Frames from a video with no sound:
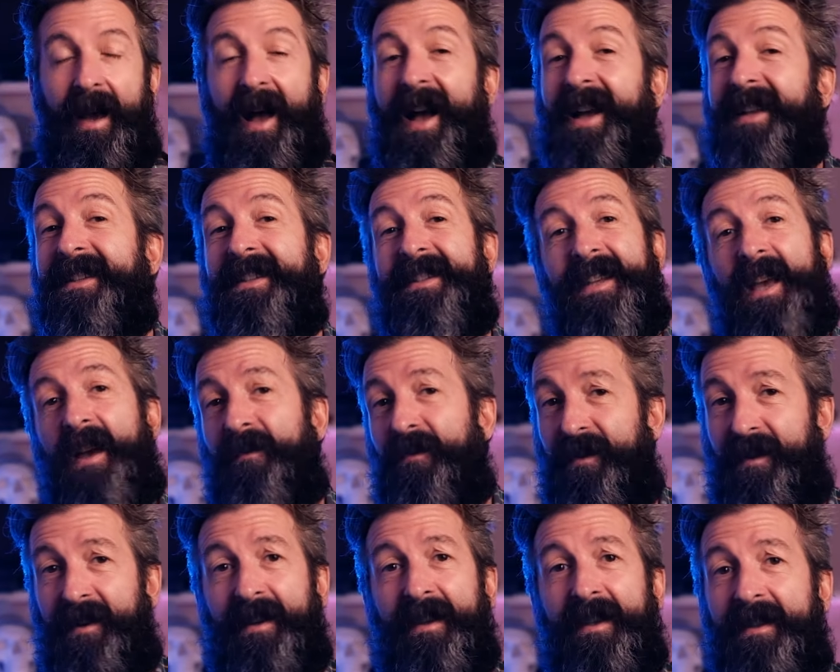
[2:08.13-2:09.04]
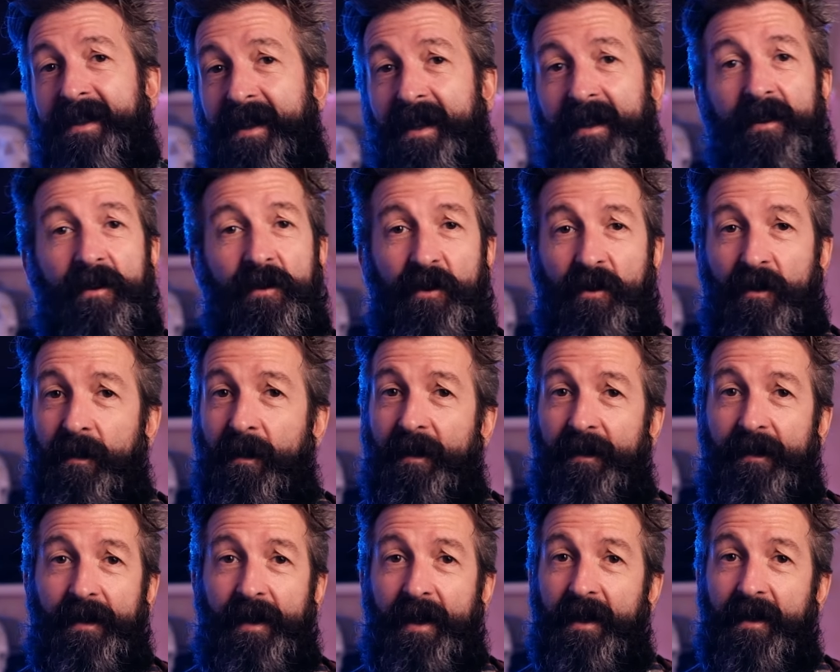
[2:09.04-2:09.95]
I definitely did some
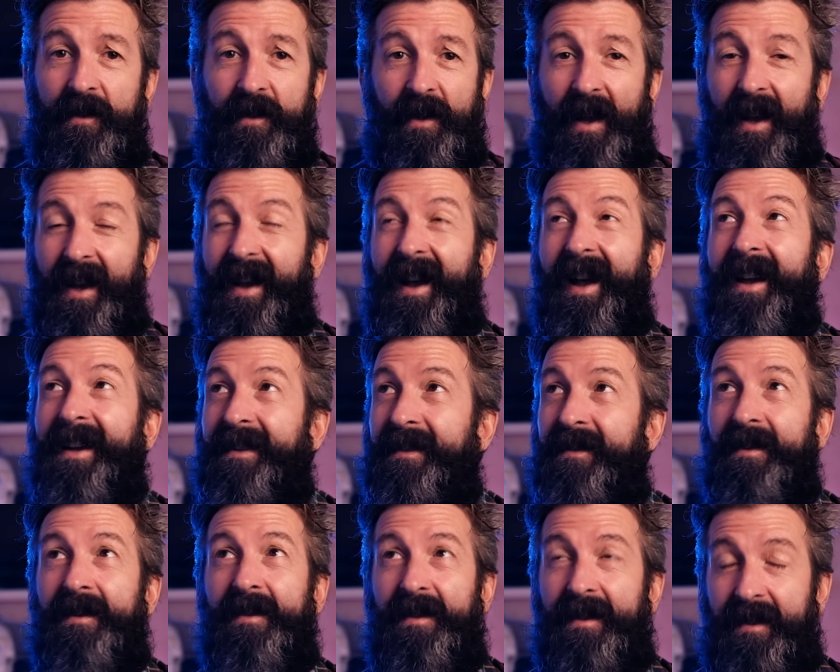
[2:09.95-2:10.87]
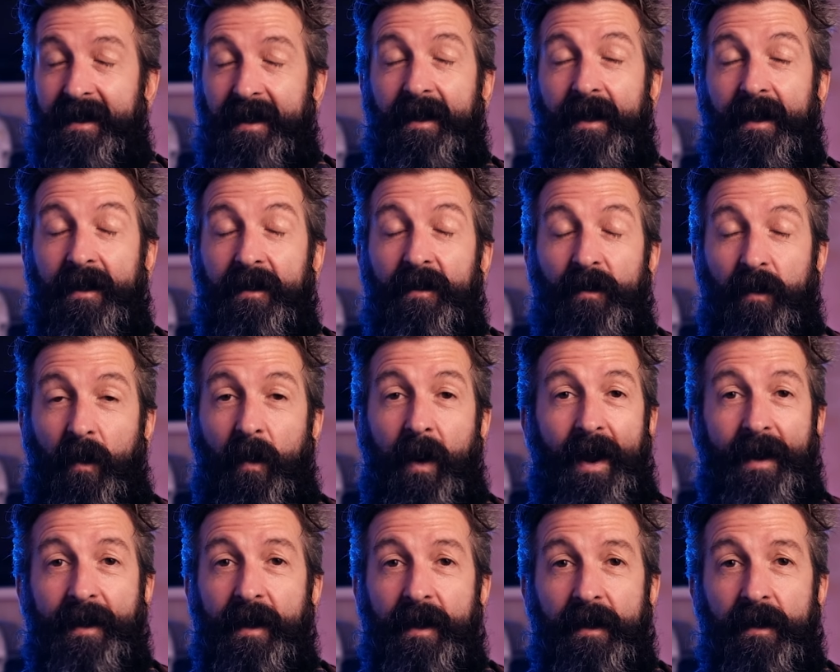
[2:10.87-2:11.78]
of this. I, I did
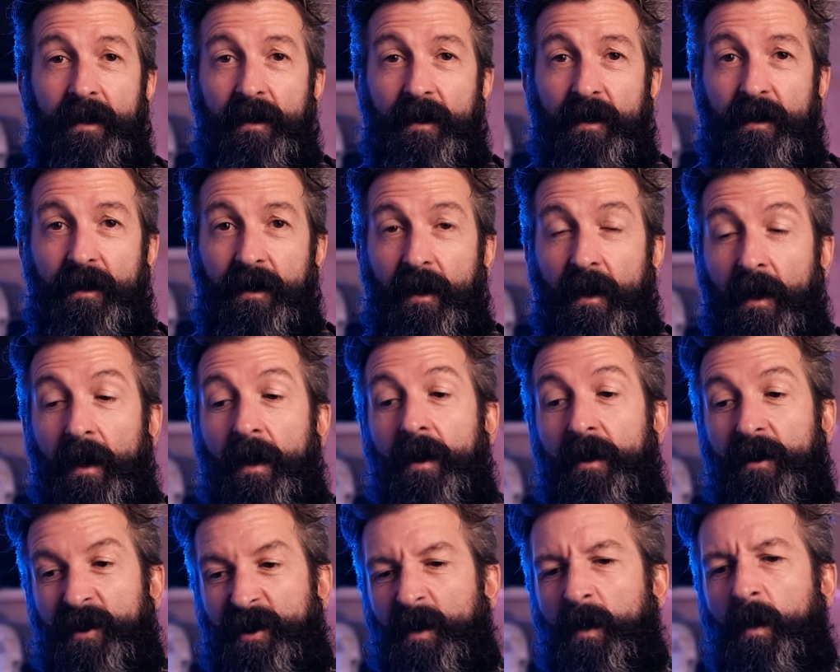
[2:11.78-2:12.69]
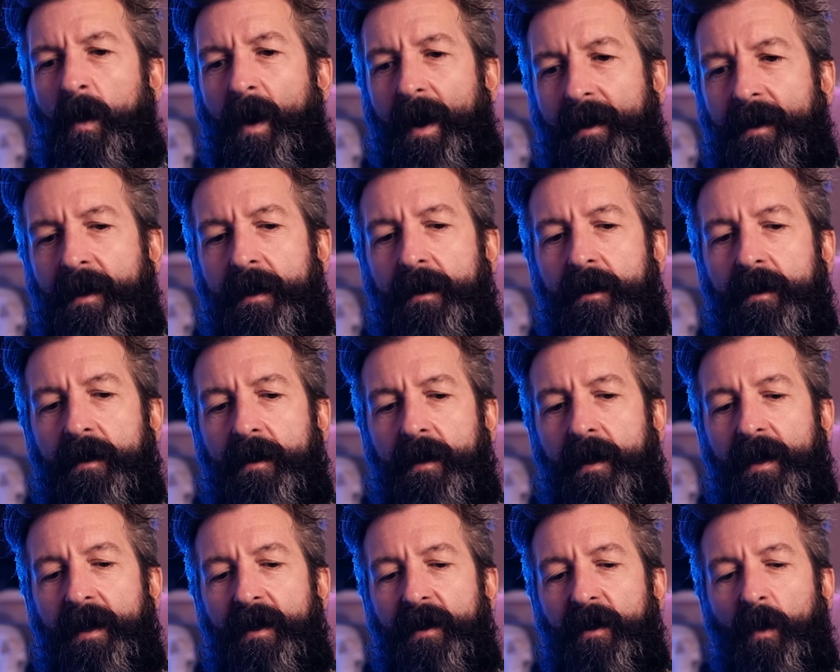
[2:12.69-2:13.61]
weddings, some
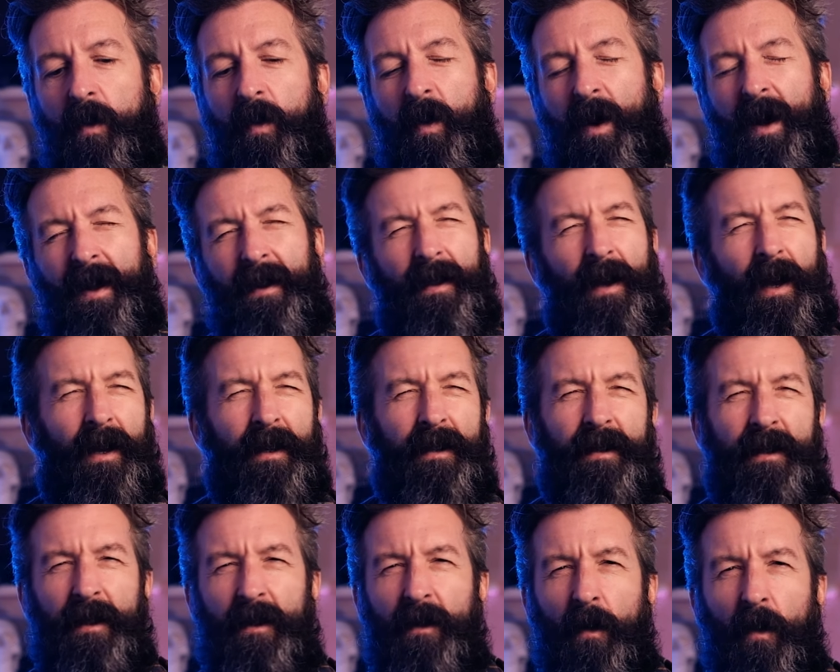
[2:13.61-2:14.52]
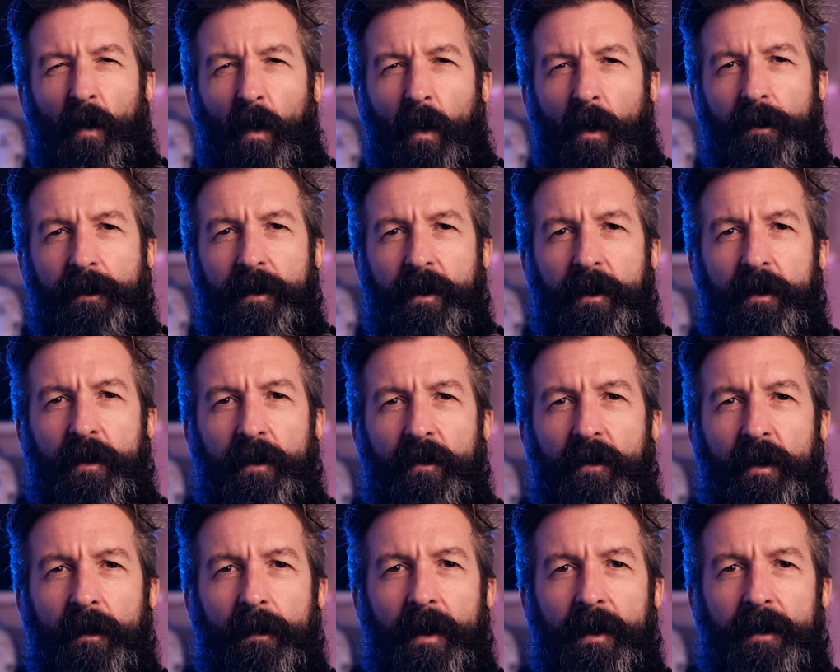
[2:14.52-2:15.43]
weddings in the way that I didn't want to
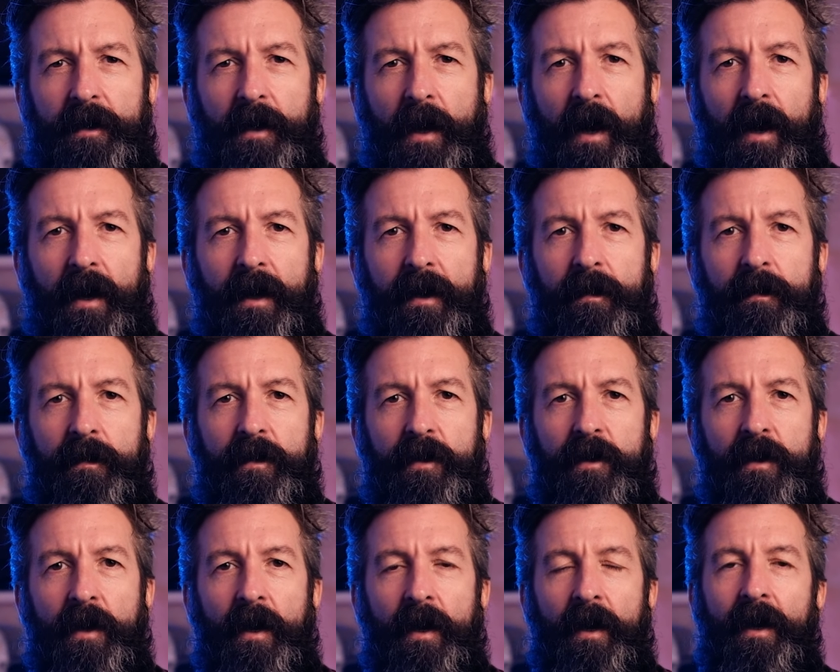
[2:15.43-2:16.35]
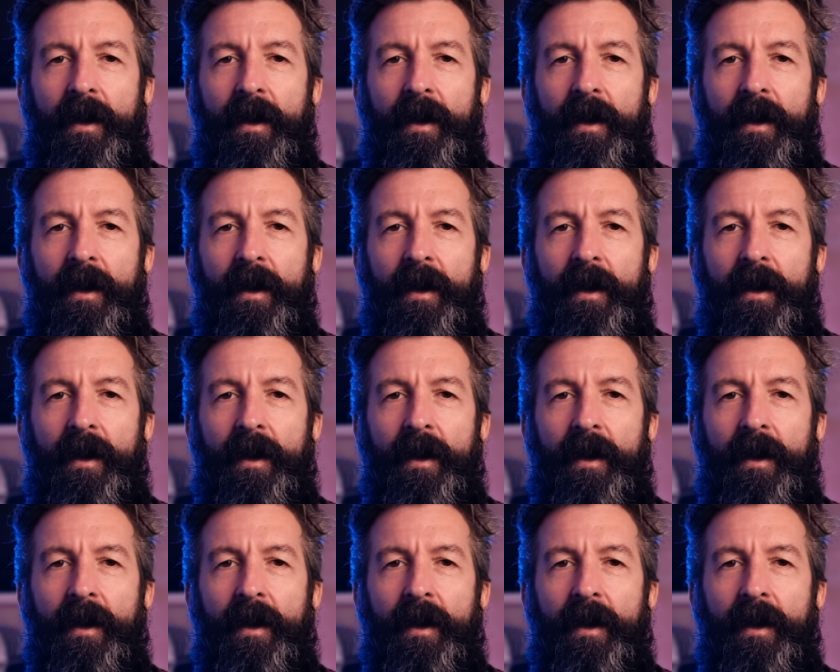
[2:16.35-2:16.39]
do them at times.